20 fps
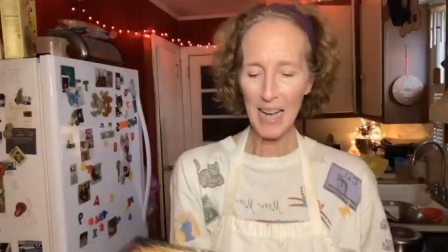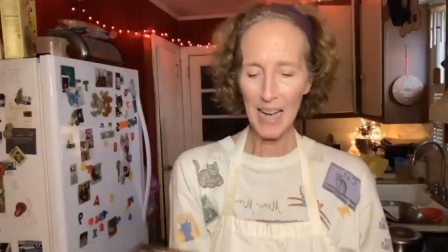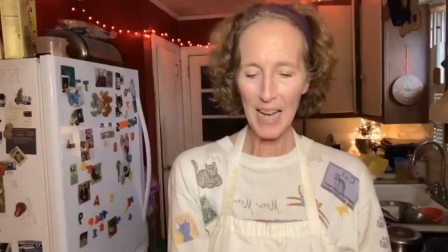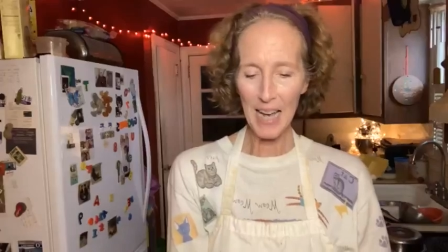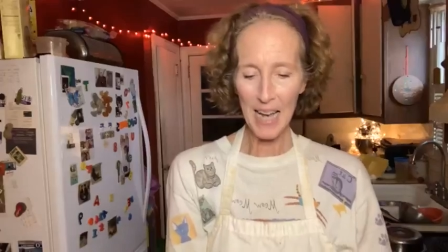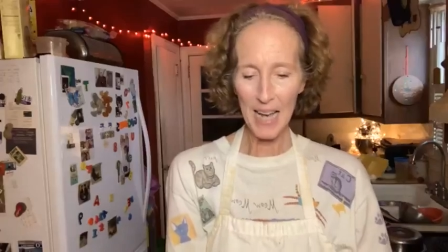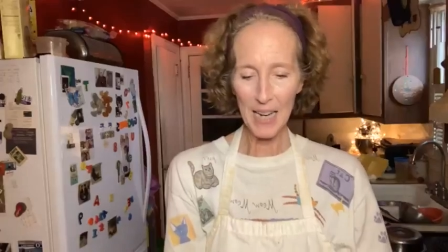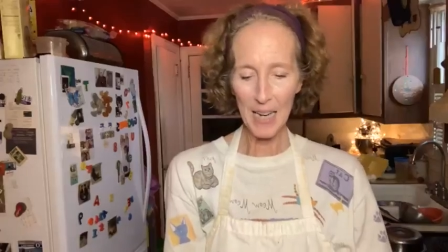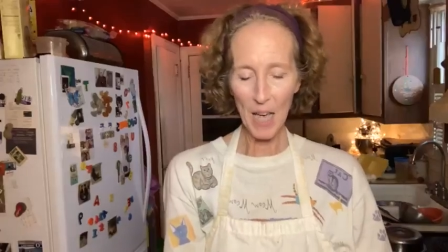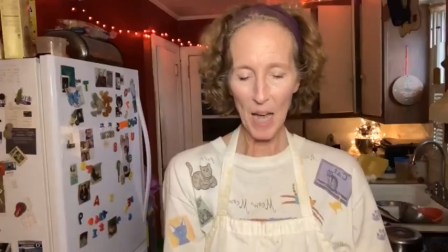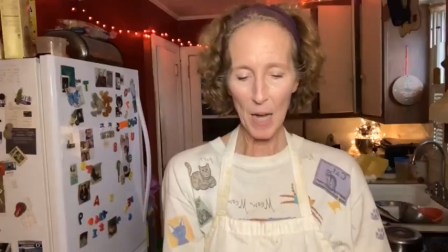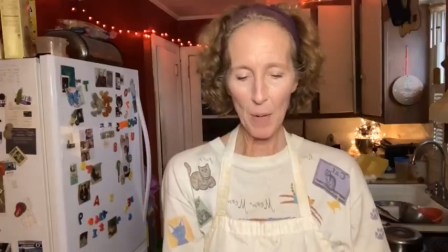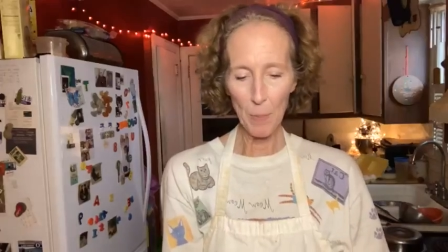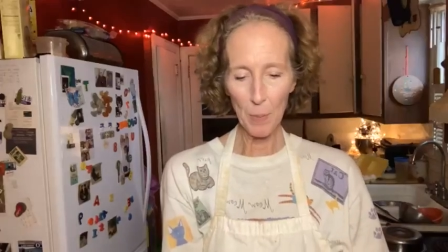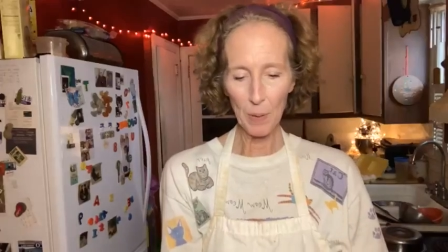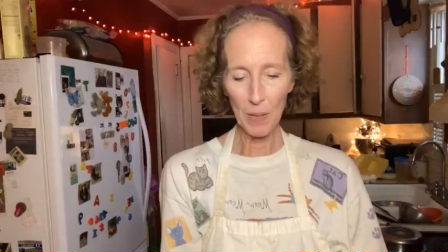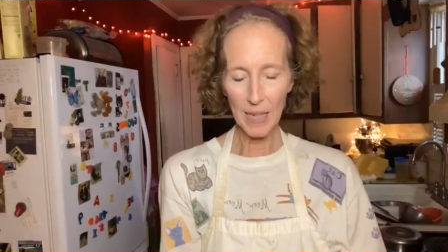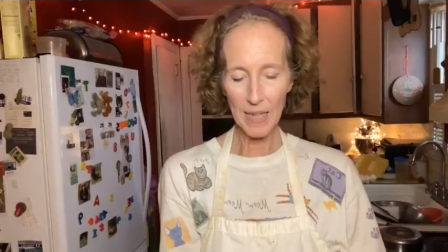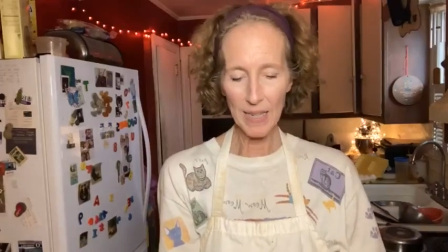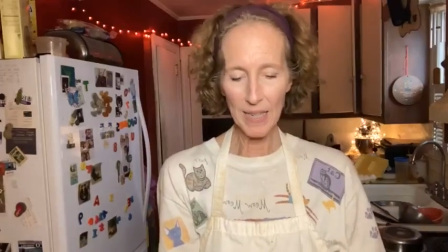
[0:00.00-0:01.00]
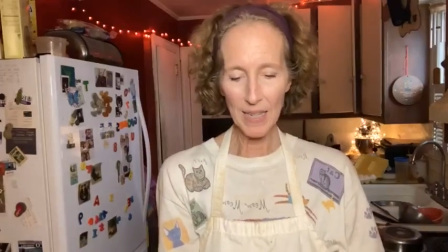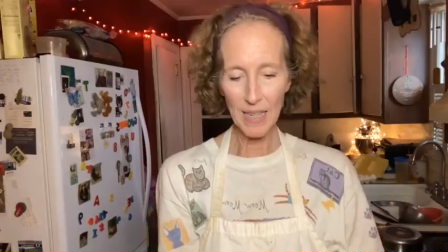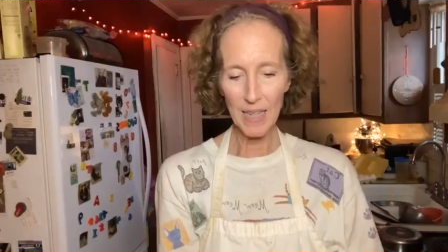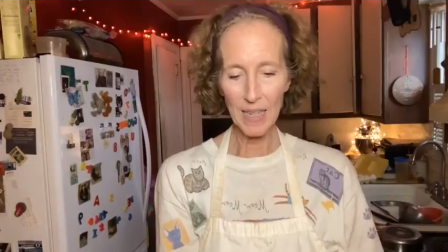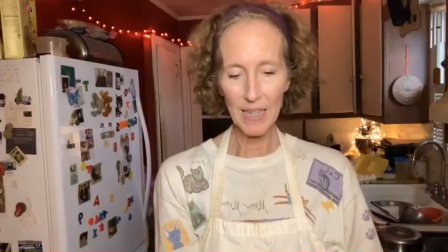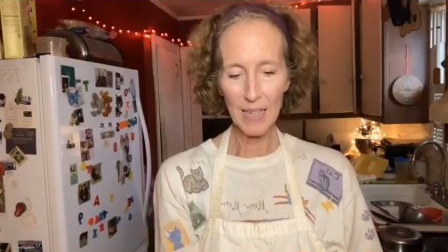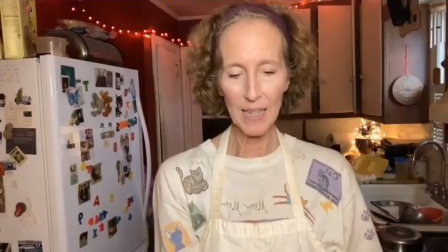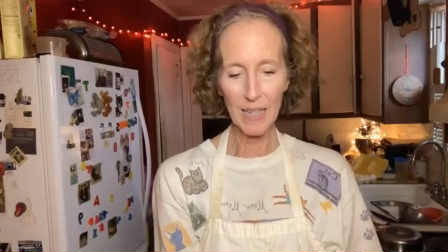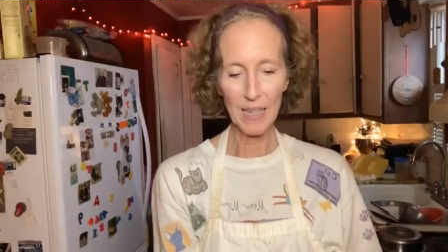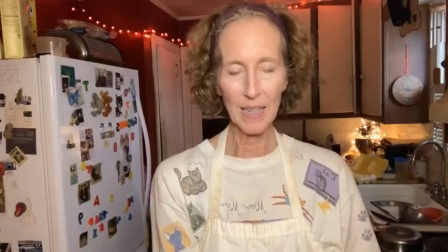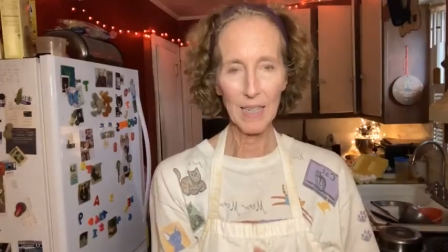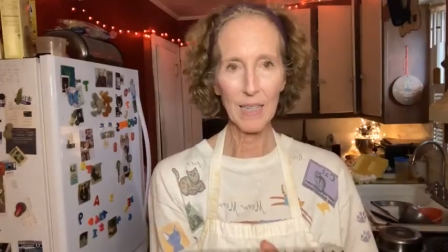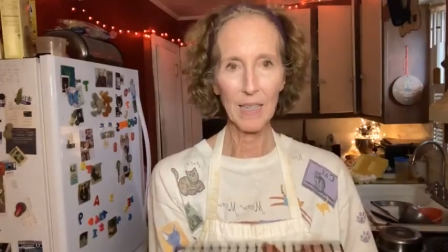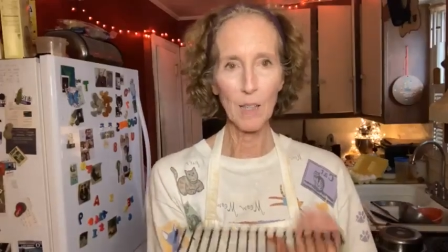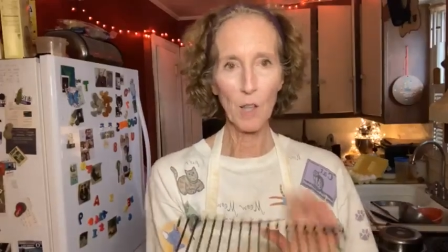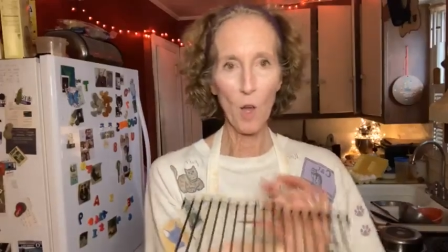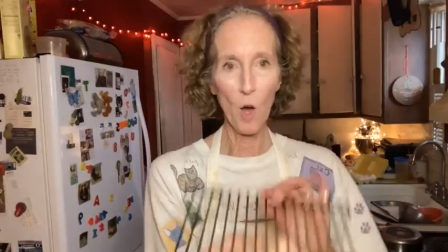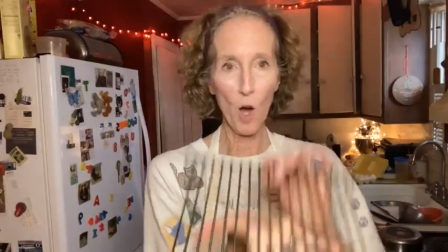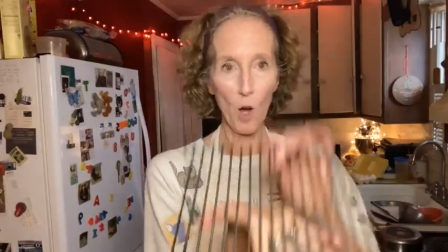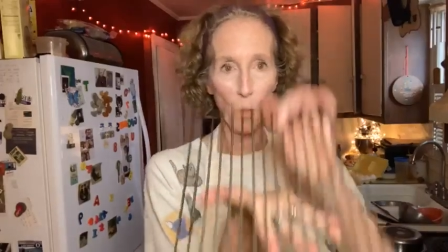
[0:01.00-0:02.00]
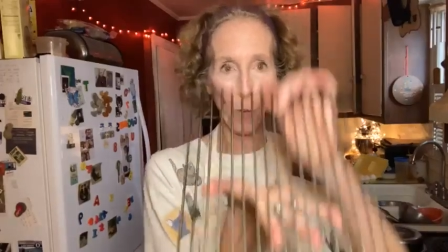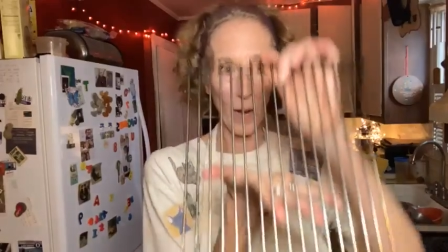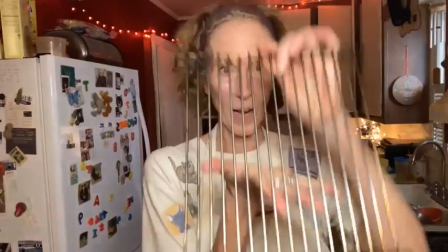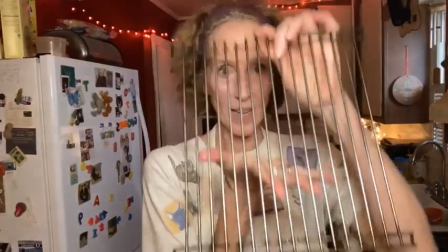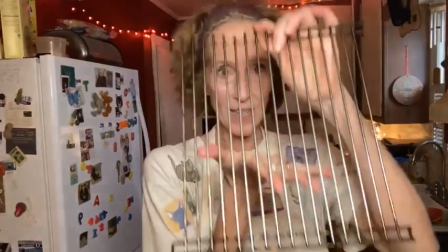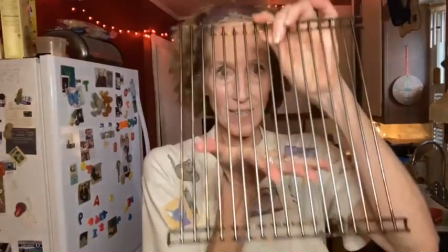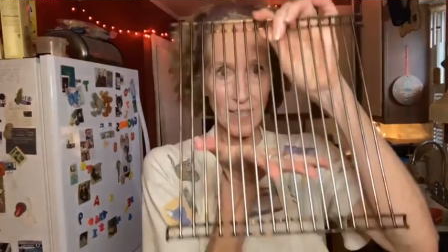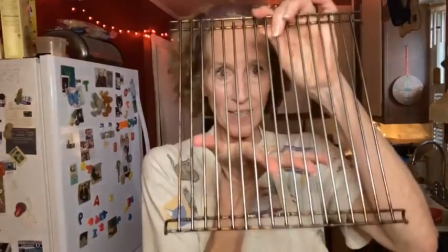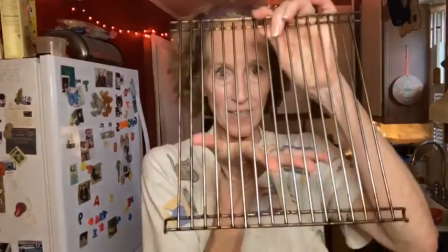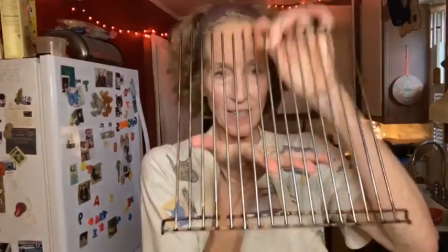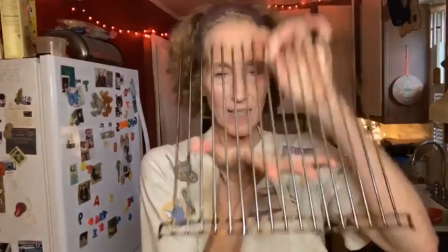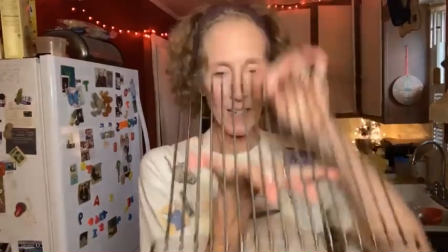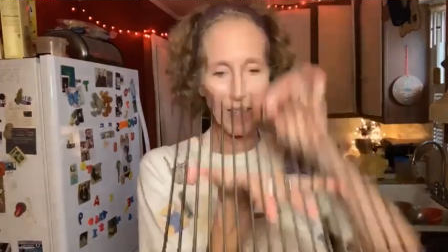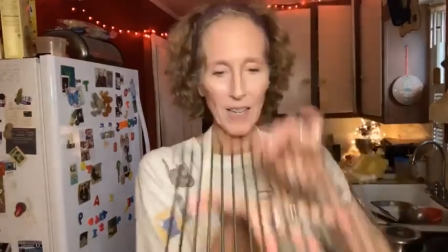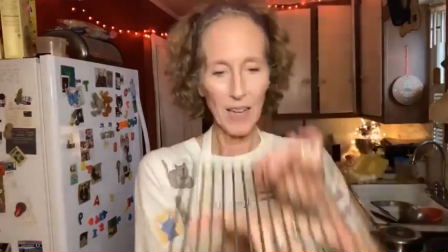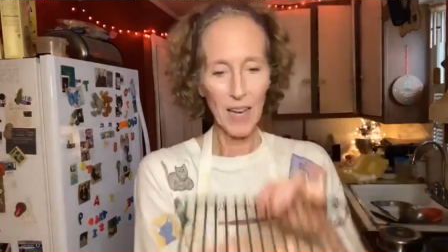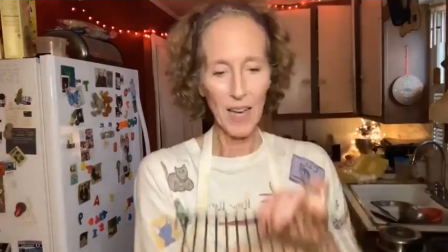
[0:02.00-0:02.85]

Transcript: and I place it long ways,